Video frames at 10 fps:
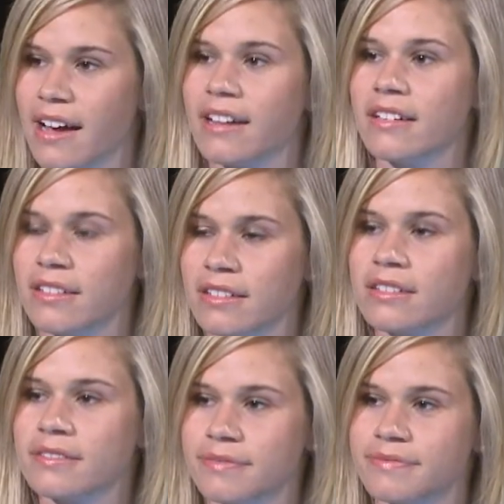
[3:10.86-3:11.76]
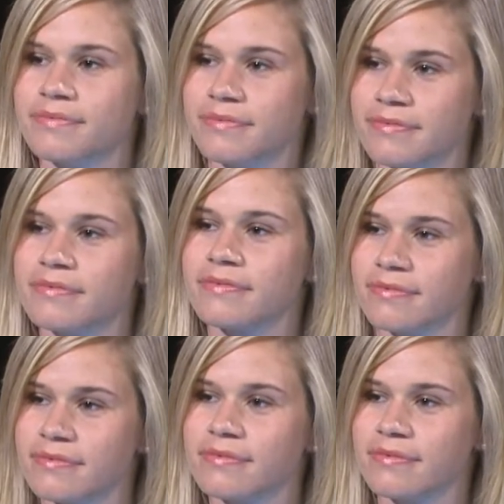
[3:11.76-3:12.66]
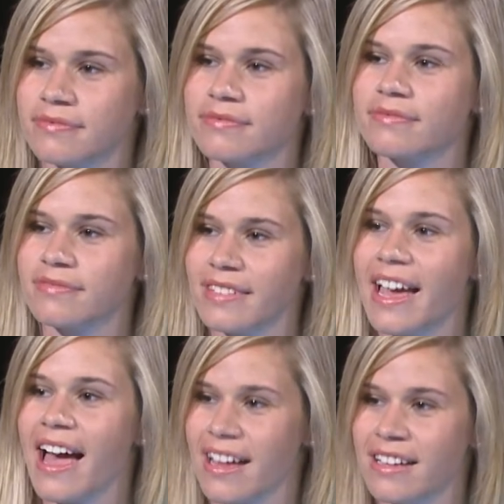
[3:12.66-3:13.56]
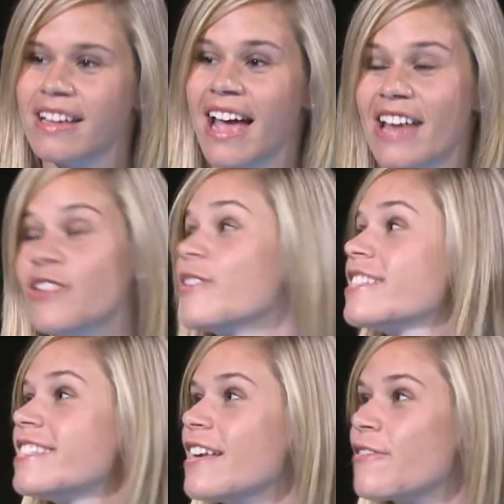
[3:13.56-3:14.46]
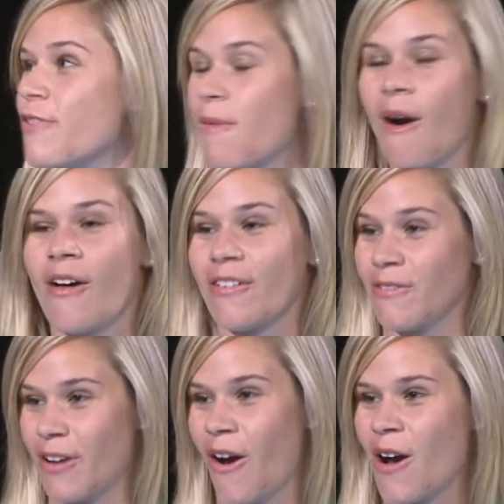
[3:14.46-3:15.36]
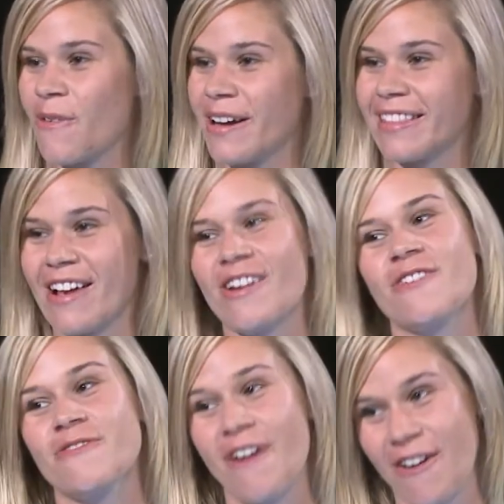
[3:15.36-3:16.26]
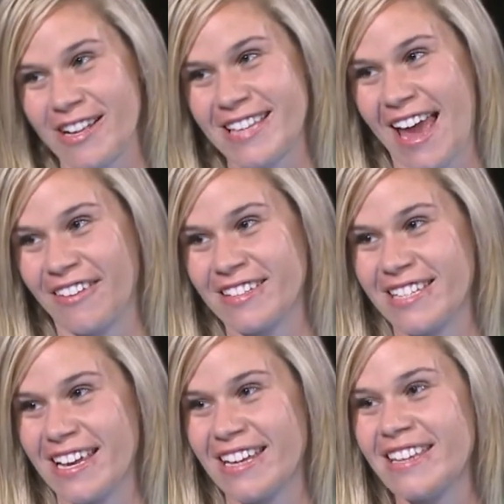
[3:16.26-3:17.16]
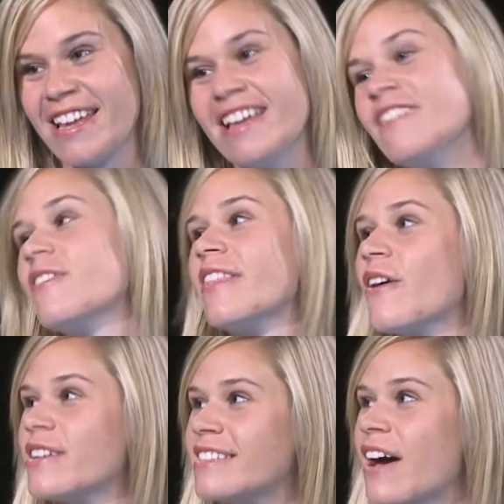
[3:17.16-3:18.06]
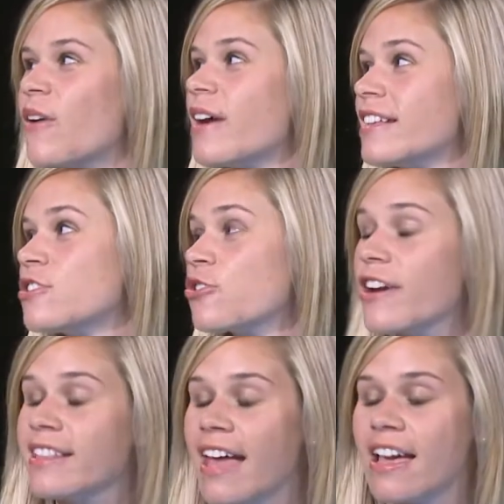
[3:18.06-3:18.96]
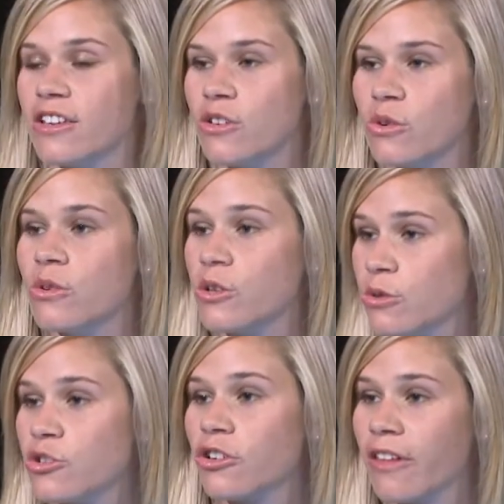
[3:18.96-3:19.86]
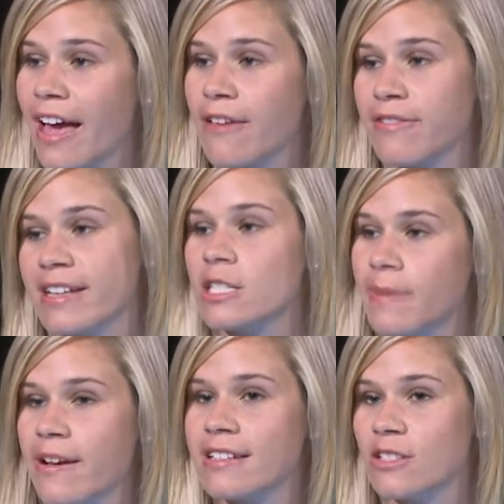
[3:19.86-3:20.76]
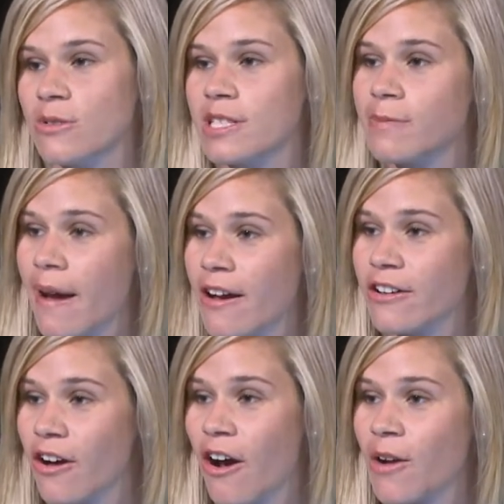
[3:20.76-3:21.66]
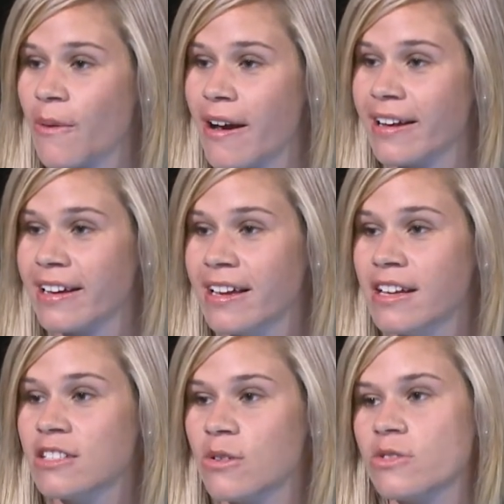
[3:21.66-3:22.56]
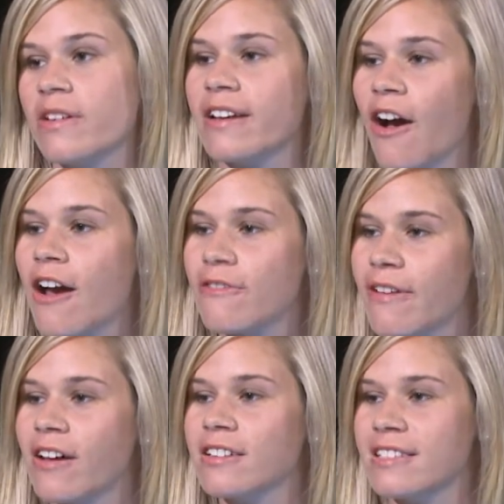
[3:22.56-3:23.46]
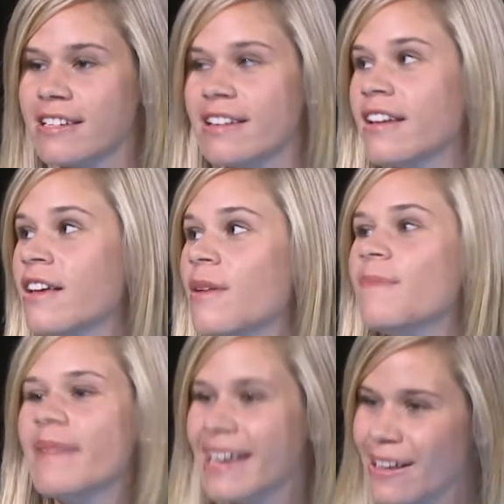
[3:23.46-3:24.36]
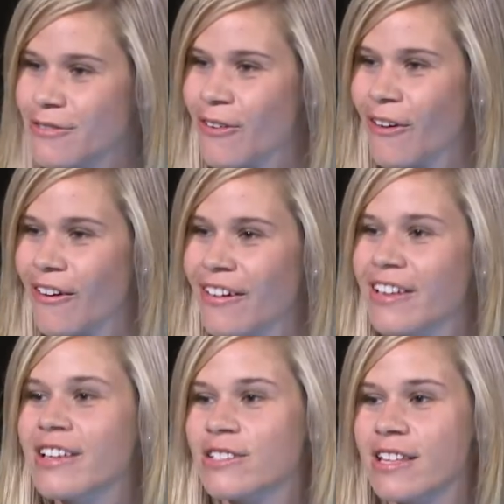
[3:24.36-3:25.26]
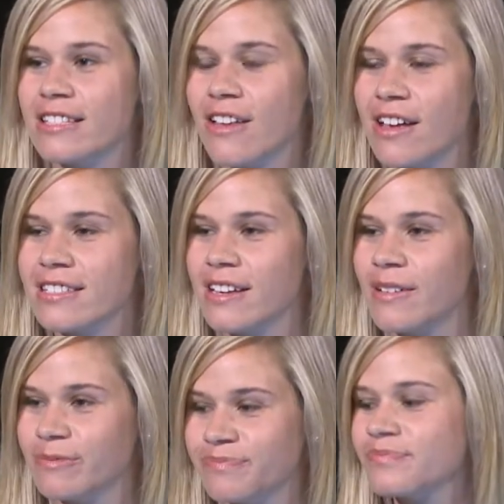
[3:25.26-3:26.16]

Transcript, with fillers: And being like a God's gift of love. Yeah, and you can see from all of your artwork that you're very talented, without a doubt, and it's great that you use your life and experience to inspire your artwork, so it's really heartfelt and meaningful. So that's awesome.